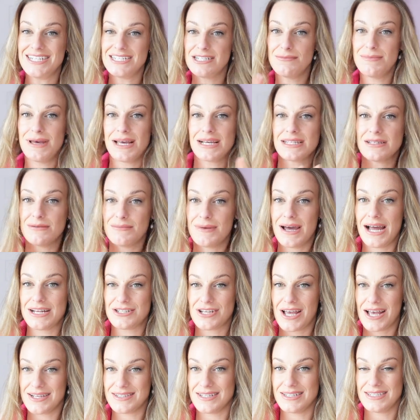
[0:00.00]
to mix and match,
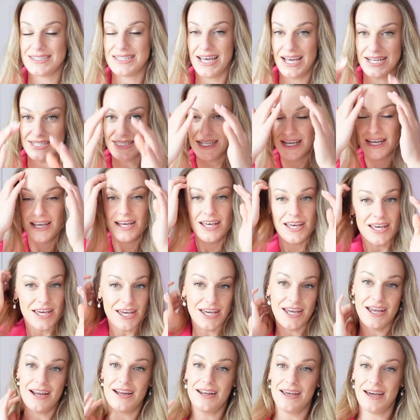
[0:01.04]
as I said
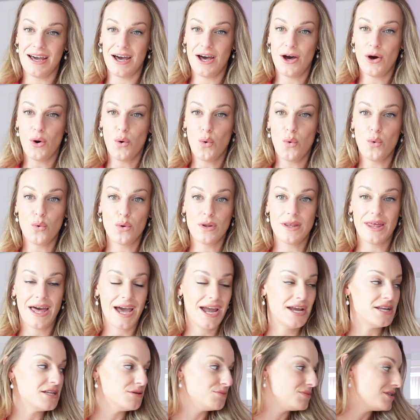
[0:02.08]
earlier, all the
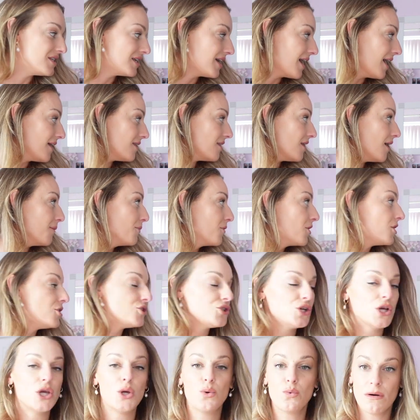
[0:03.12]
items together. I'm going to
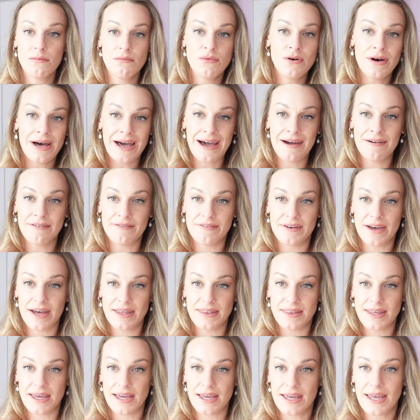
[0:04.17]
show you one more outfit, I
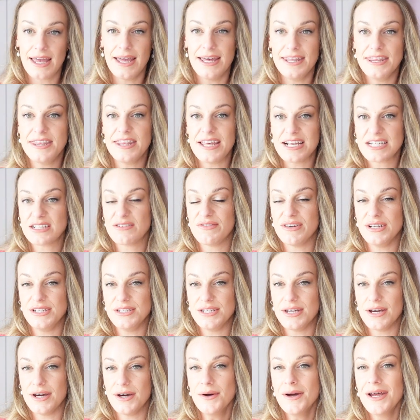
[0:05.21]
think, in this
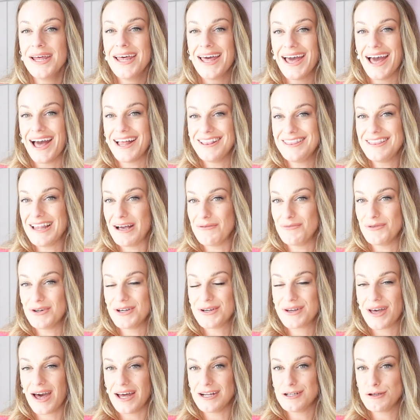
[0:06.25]
video, and then we'll
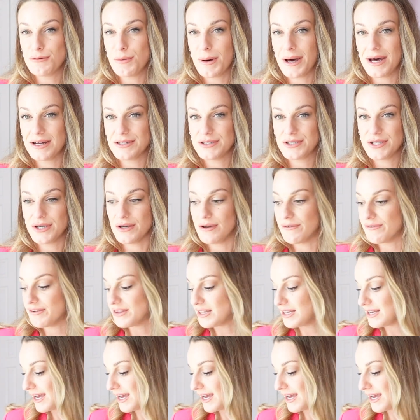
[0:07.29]
cut to part two for the